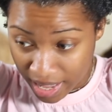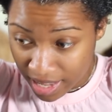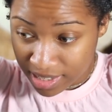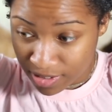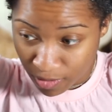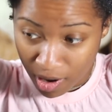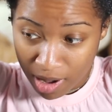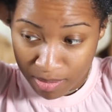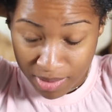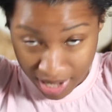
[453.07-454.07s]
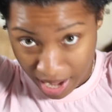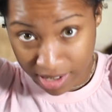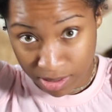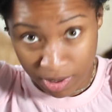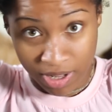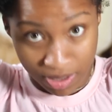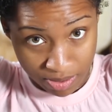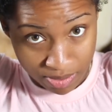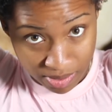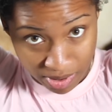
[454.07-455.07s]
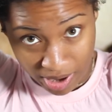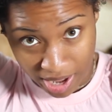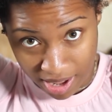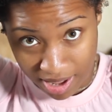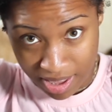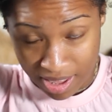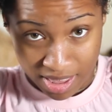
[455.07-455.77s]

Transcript: It's from Got2b glue, okay?